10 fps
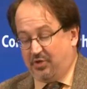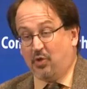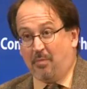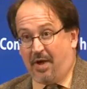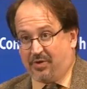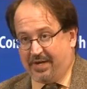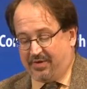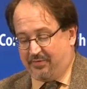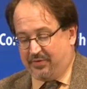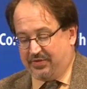your
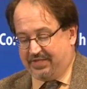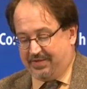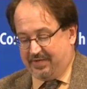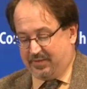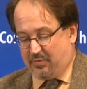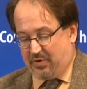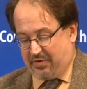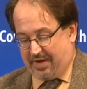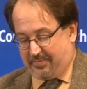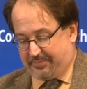moderator for this evening's program.